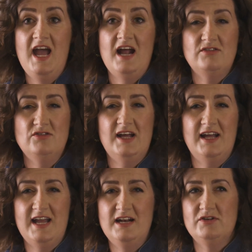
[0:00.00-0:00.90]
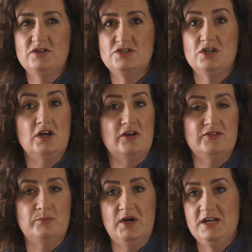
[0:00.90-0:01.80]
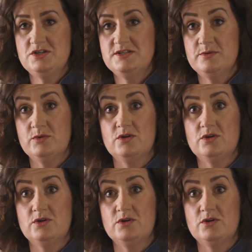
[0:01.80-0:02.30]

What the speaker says: And through that, I kind of understood a lot of the pressures that